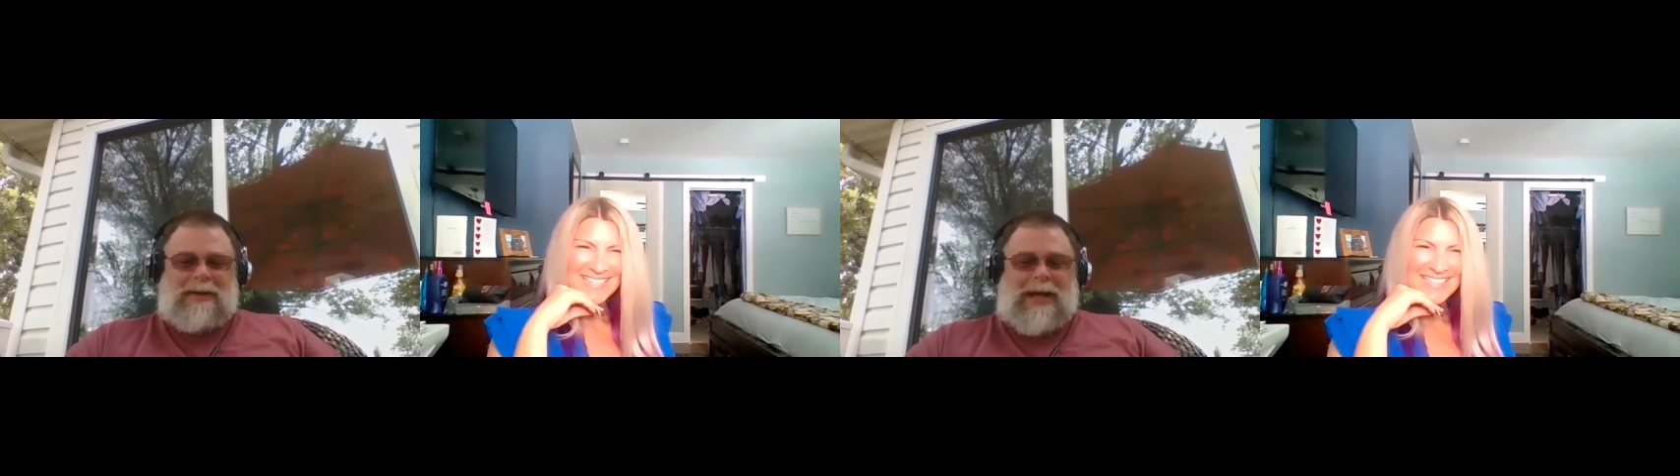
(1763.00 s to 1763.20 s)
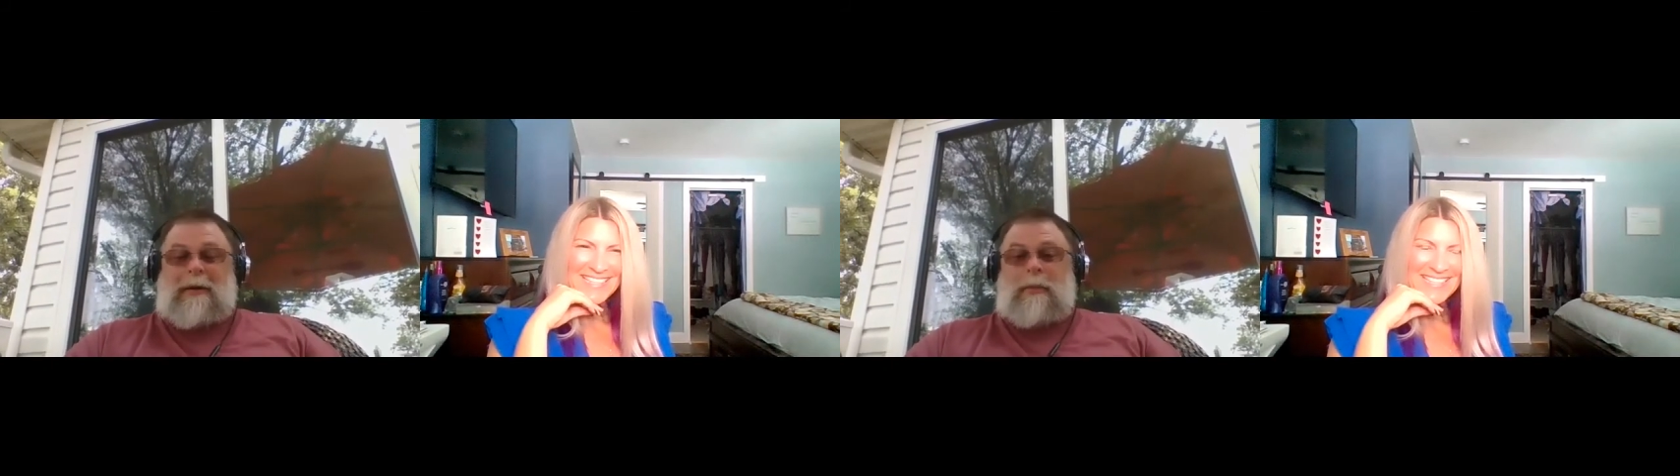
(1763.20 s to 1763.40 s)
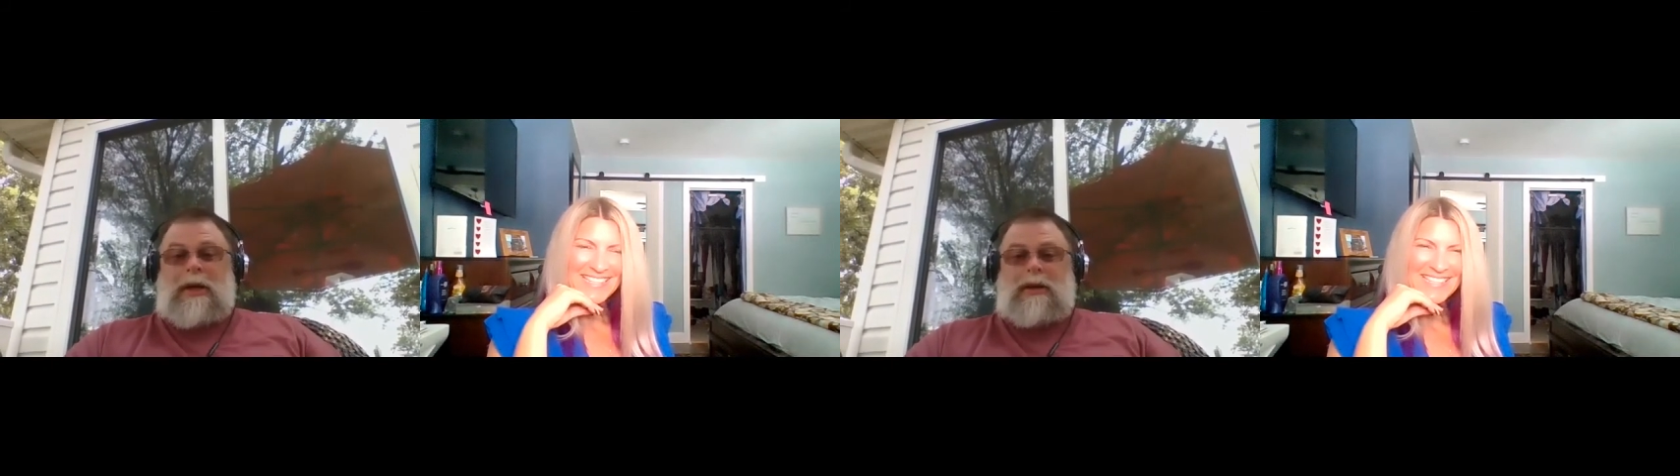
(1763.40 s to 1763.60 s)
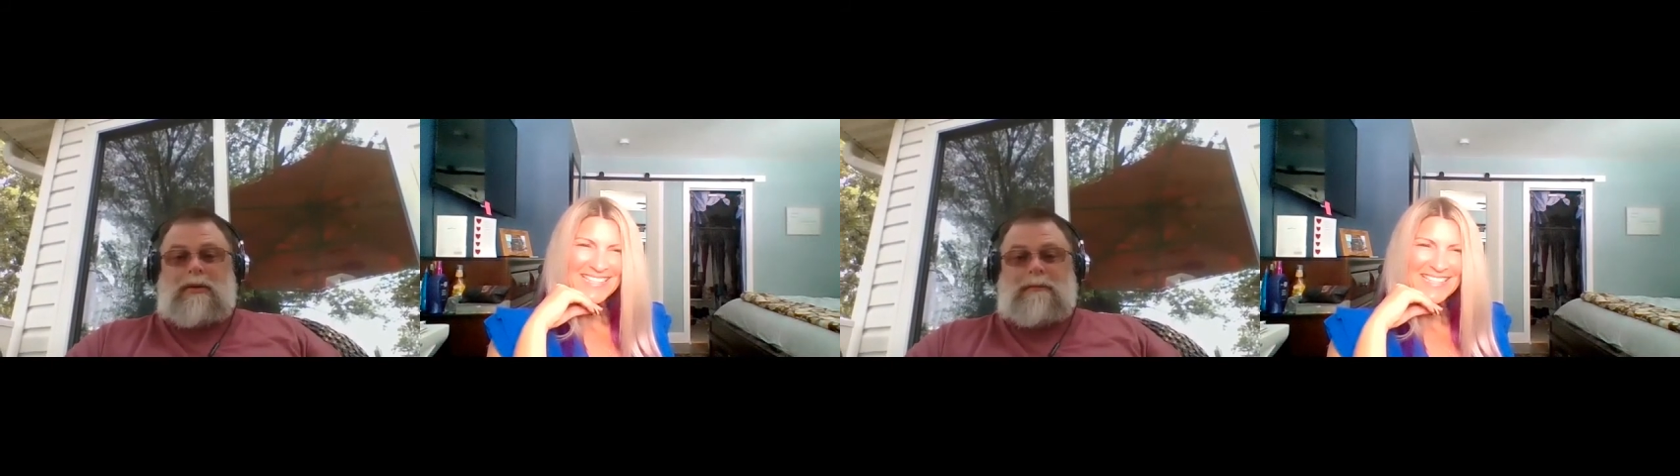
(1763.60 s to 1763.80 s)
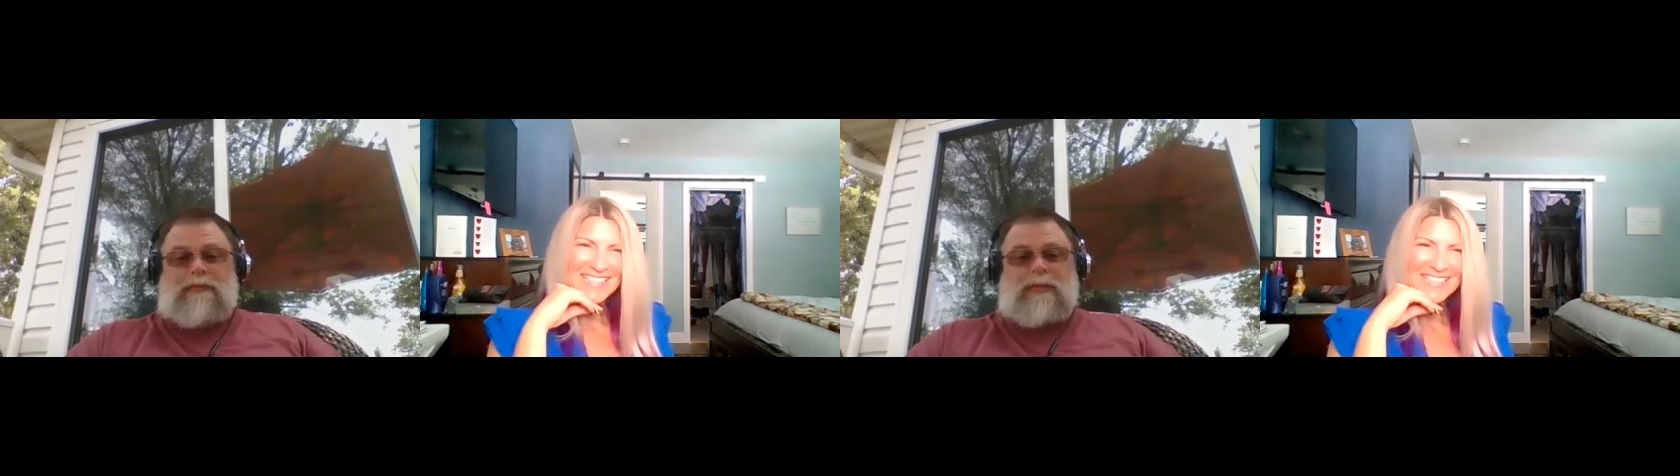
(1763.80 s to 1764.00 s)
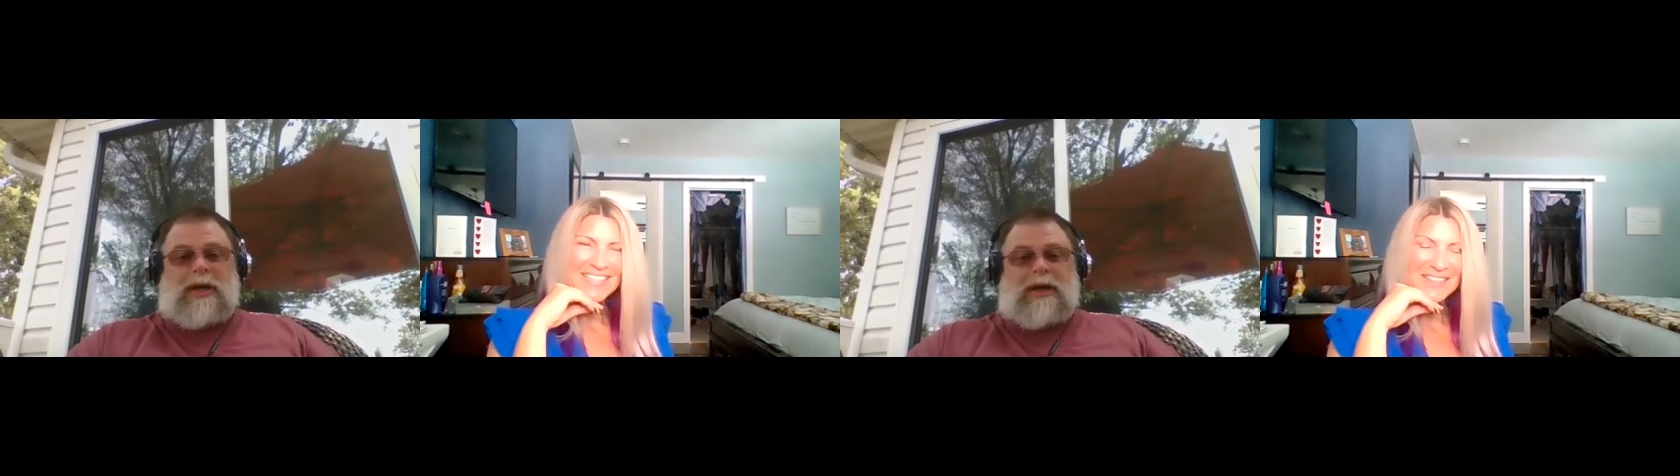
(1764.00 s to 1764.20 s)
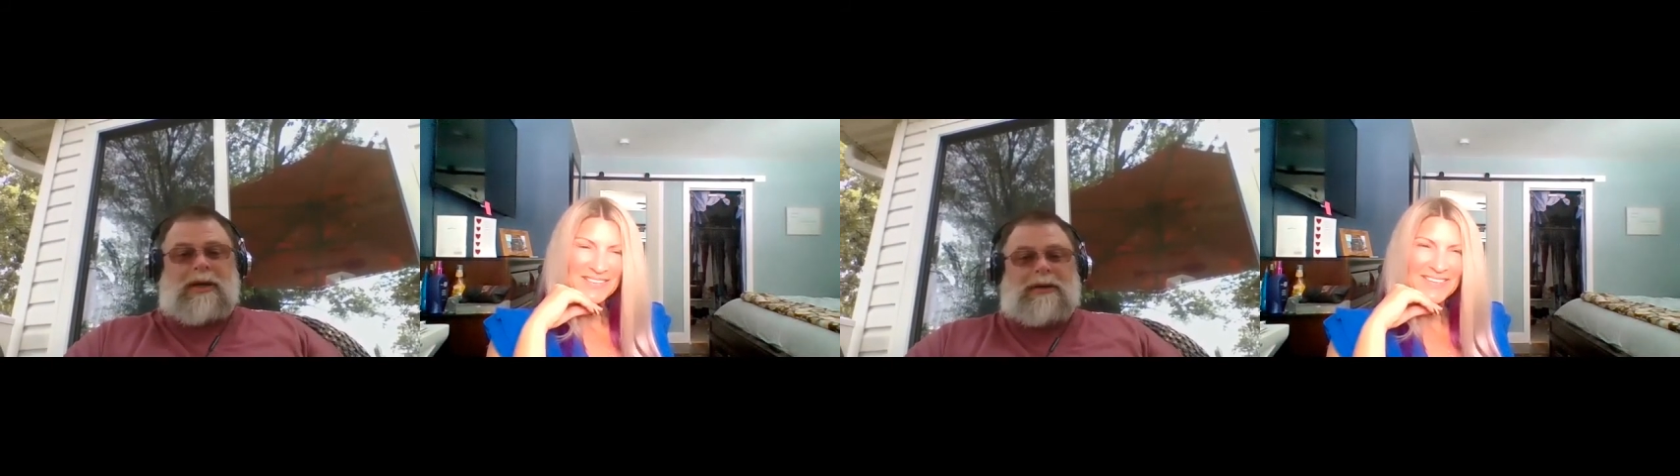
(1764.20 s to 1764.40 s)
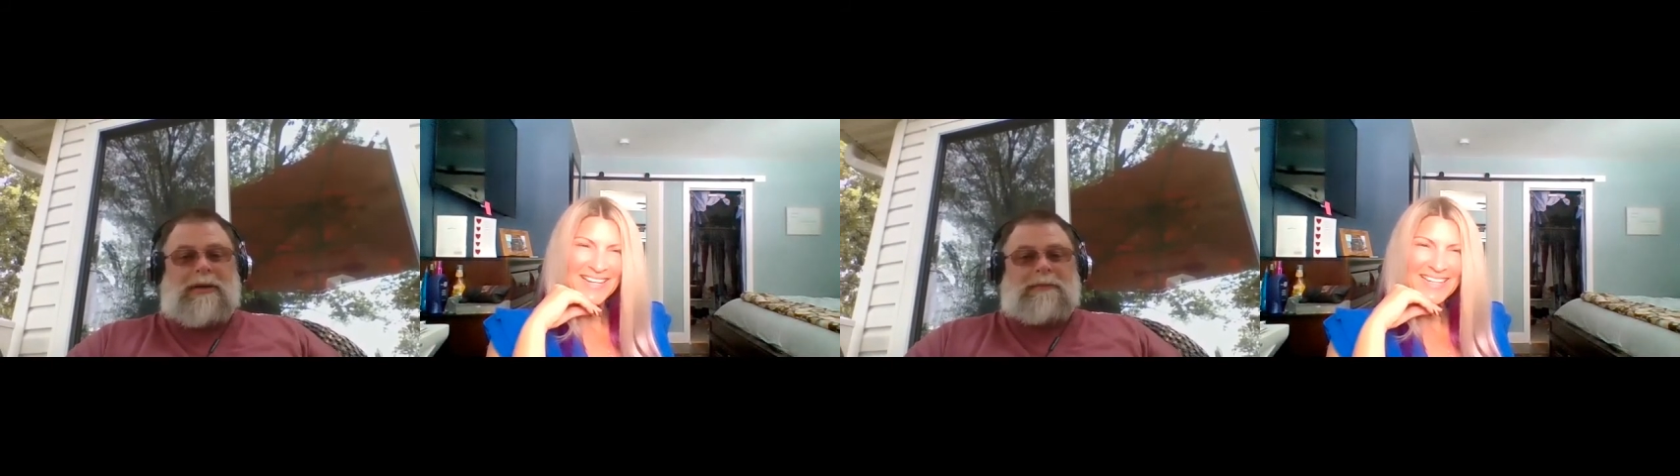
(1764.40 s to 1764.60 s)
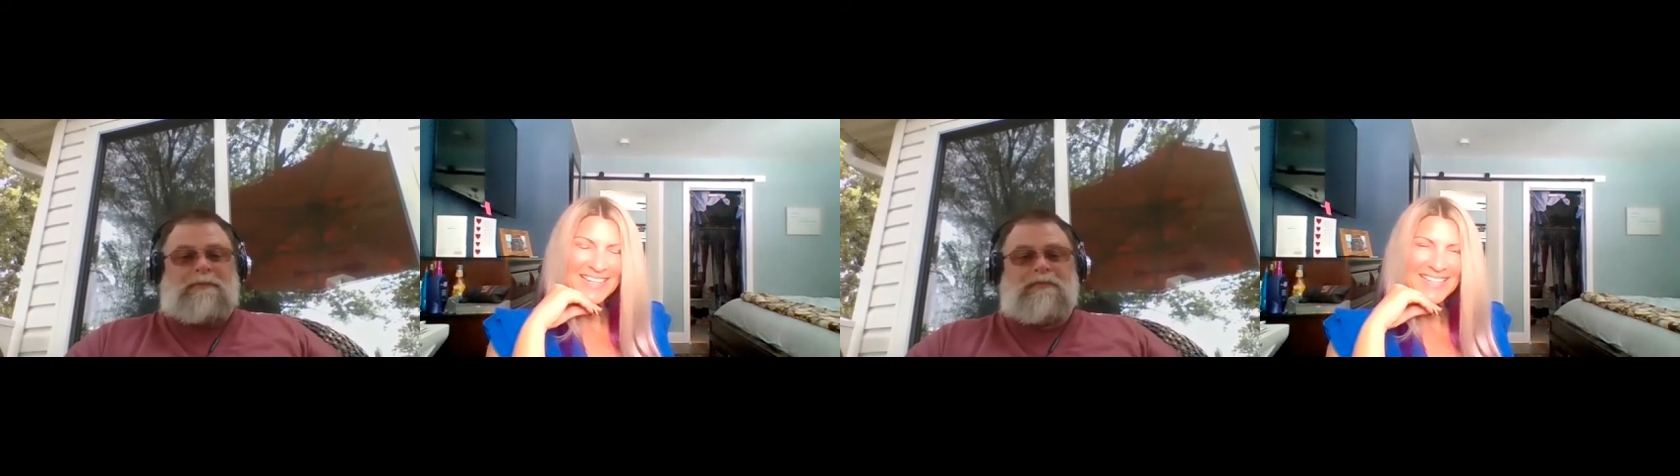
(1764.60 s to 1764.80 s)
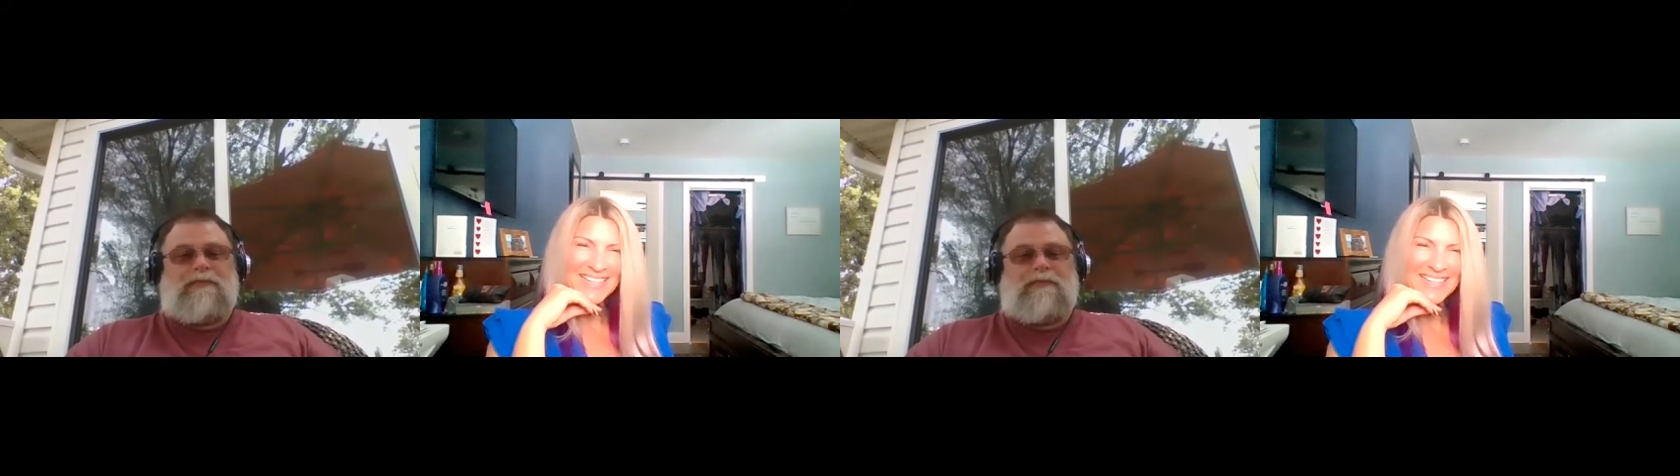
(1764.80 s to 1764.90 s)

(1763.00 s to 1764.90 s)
I might. So